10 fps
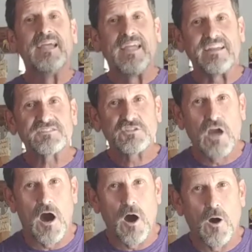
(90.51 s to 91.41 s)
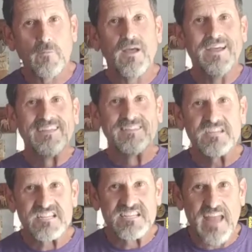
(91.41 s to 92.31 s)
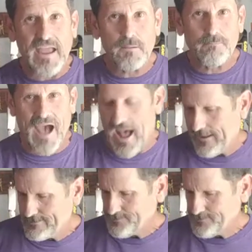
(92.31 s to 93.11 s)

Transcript: It's called the snake bite.